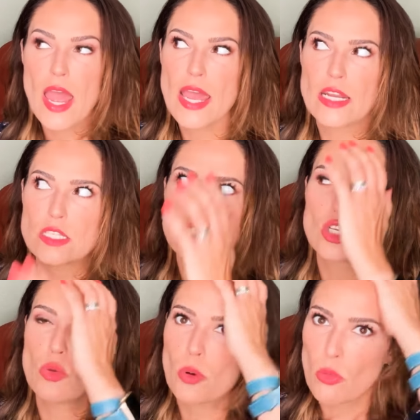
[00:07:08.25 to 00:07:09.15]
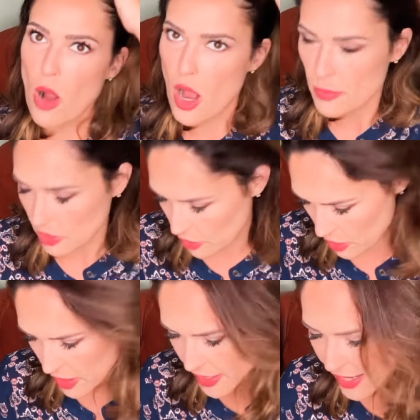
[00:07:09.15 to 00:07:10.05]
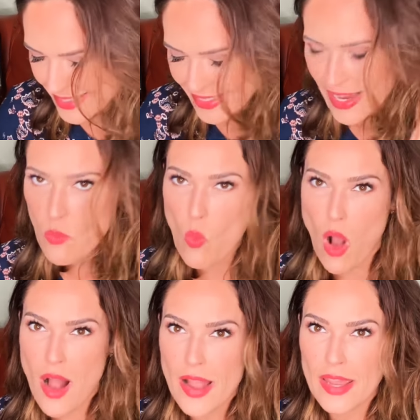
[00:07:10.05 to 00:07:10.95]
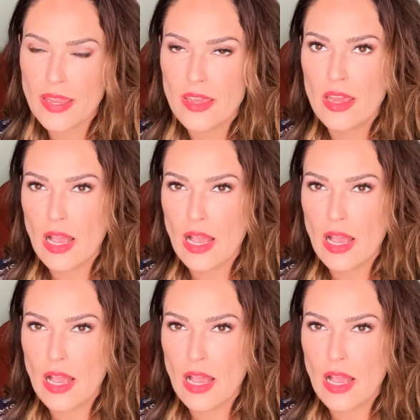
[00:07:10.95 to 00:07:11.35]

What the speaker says: And it's super popular, and I get why.